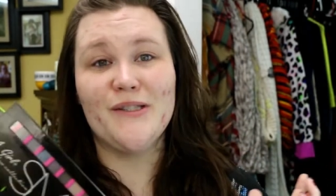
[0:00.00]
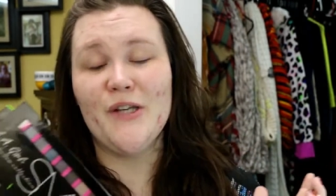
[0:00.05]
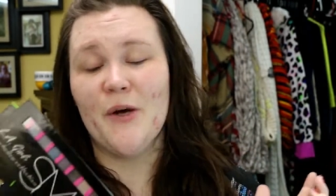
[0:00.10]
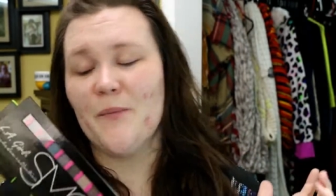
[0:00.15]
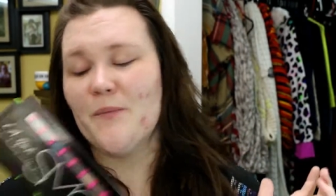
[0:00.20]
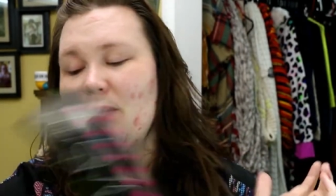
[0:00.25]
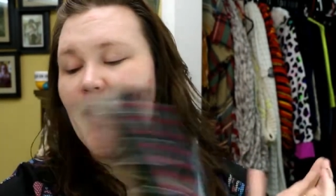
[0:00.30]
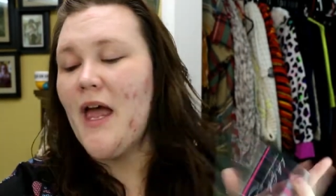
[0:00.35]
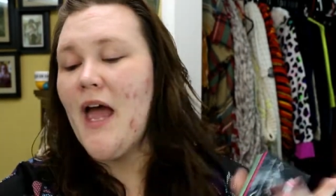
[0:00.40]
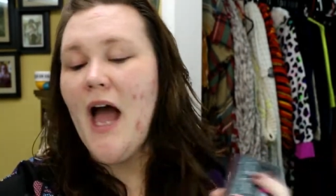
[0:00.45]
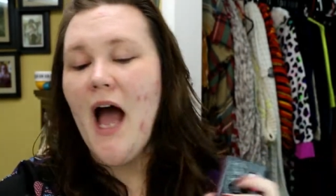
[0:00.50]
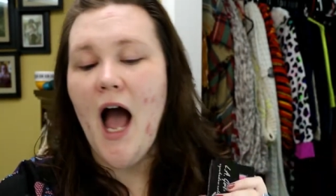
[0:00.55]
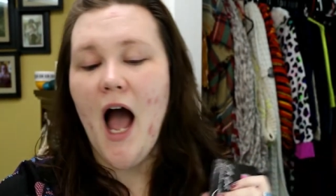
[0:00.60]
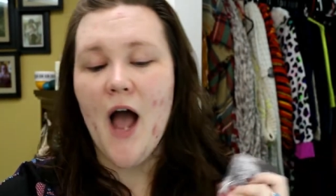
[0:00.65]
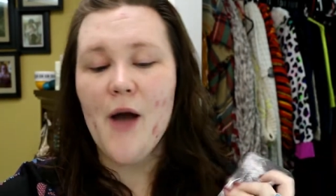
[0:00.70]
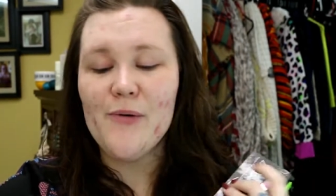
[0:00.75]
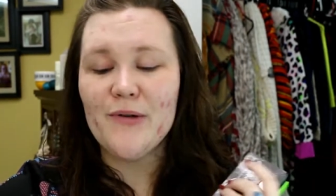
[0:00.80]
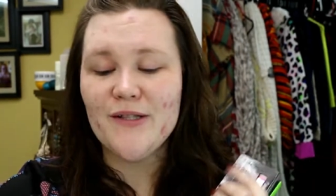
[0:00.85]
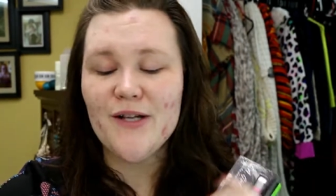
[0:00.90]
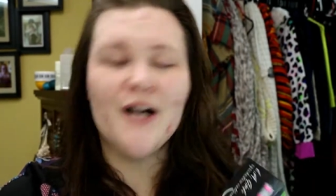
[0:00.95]
So
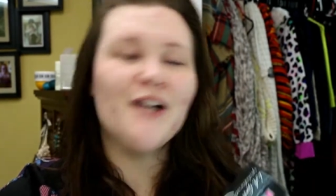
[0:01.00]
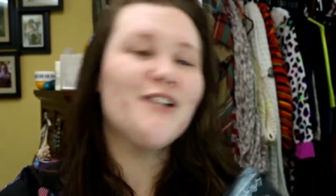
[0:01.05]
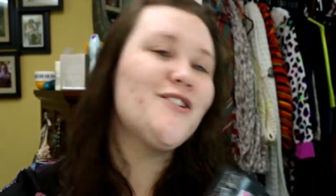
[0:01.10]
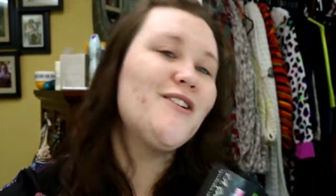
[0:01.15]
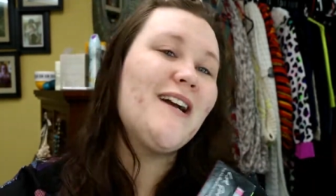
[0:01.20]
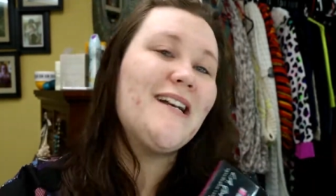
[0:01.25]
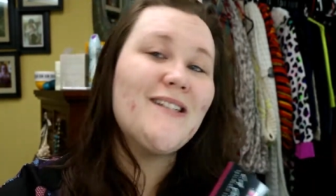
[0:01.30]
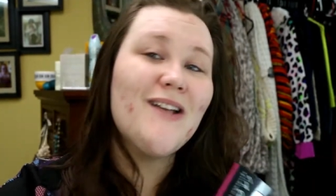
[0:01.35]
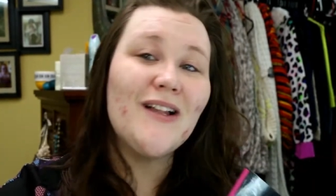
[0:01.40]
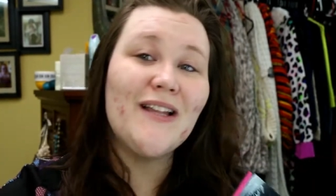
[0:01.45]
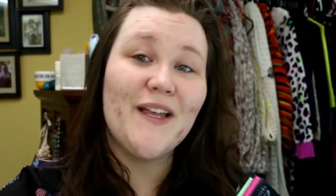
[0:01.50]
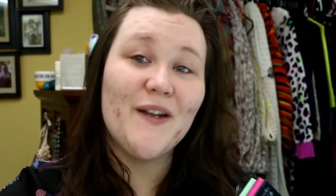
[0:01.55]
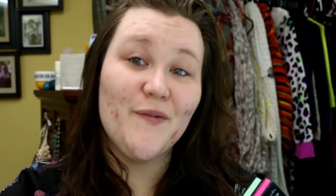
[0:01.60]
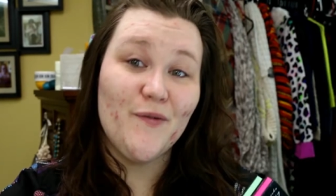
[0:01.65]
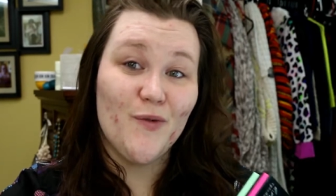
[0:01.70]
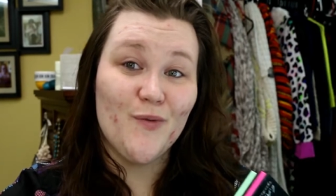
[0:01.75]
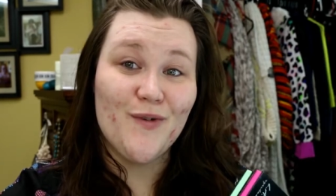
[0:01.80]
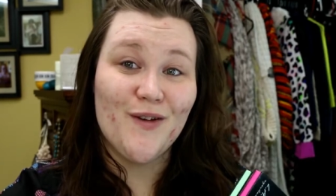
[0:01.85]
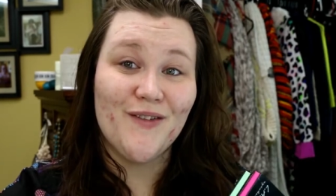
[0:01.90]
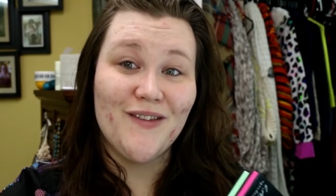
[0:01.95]
I will talk to you guys all later
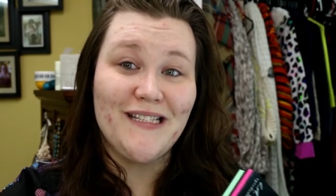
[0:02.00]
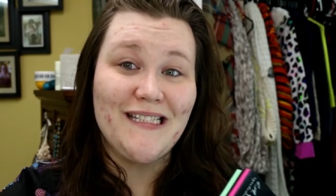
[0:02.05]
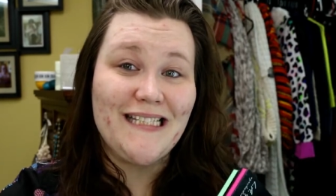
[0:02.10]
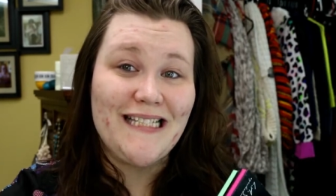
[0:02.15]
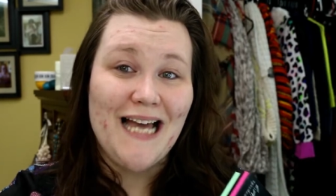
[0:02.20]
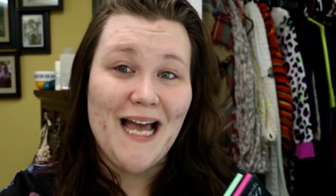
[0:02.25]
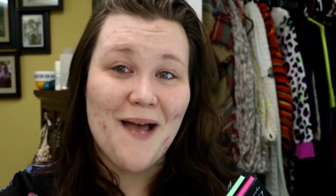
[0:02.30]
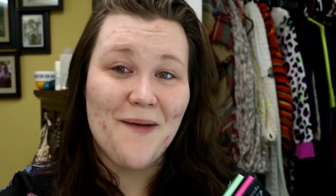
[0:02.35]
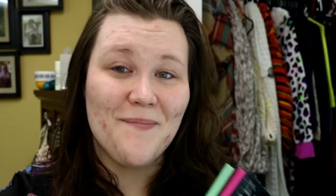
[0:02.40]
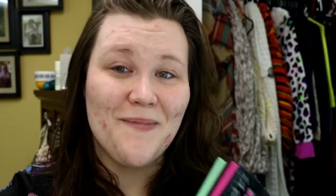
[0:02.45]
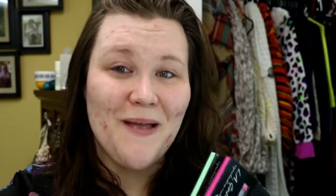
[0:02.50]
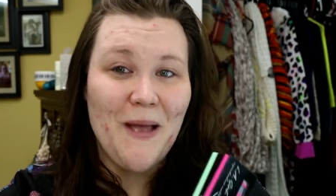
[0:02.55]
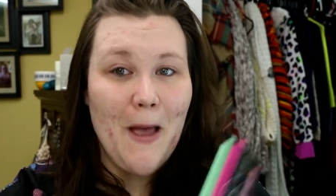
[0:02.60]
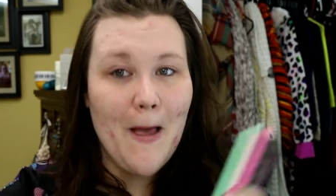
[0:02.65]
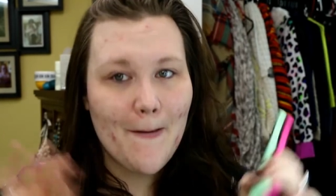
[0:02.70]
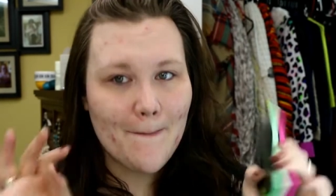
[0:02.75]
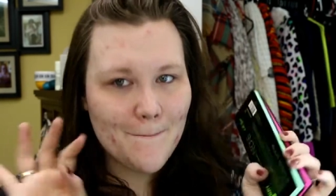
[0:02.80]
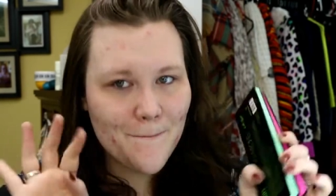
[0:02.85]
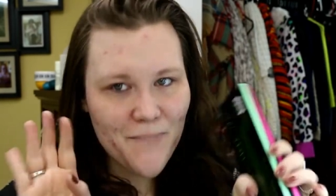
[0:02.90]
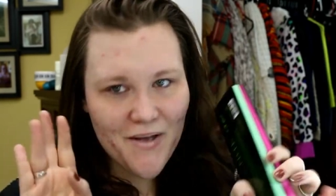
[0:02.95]
for real this time.
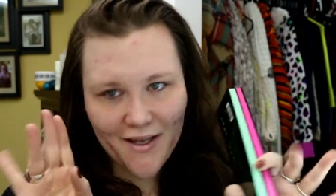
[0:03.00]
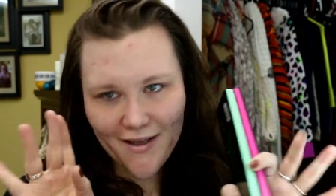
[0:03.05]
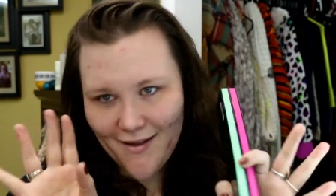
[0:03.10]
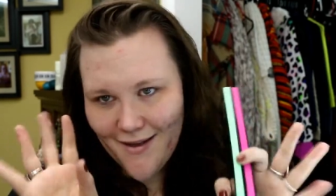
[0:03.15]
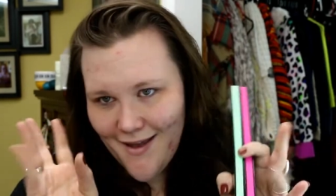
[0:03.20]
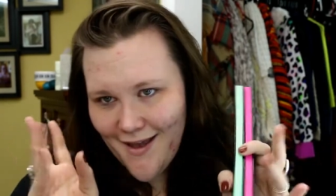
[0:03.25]
Bye!